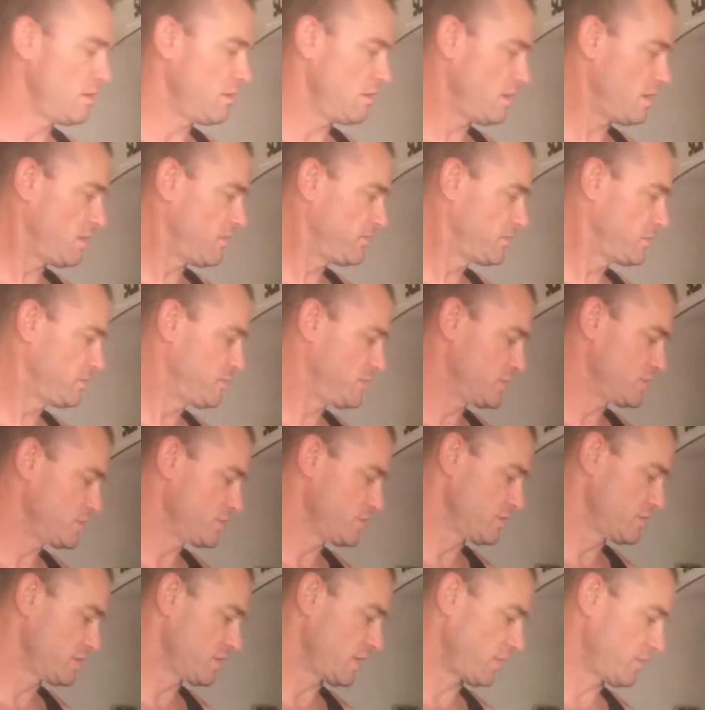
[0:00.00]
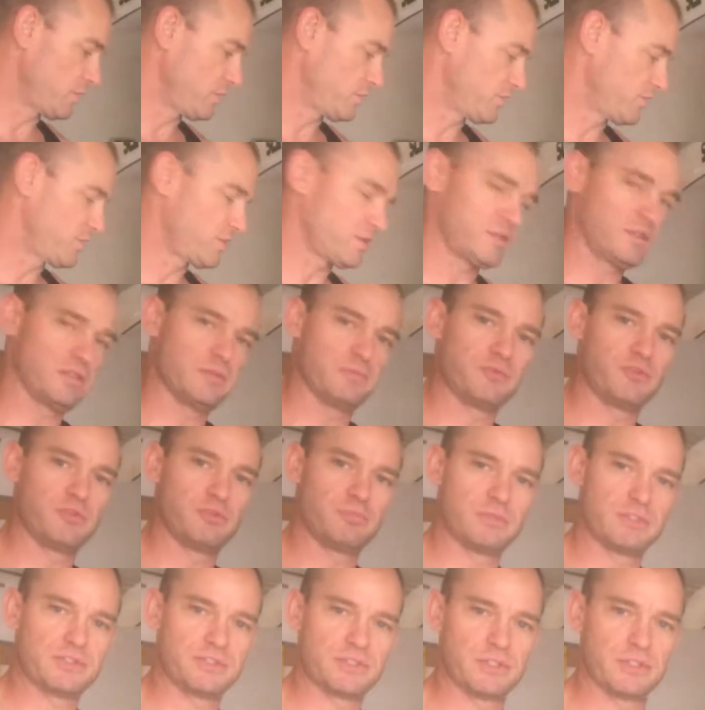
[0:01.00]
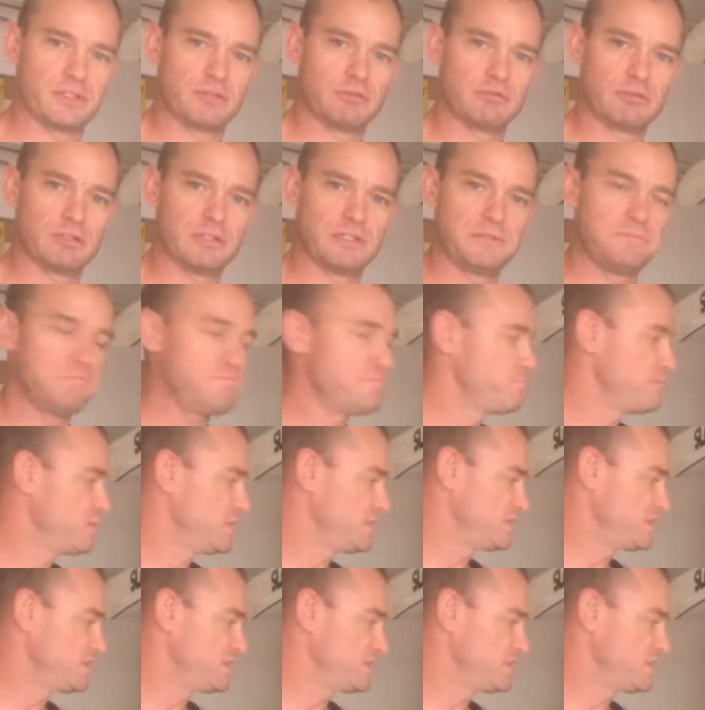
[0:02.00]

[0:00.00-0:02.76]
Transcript: off to make sure that I don't suck up too much of the crud.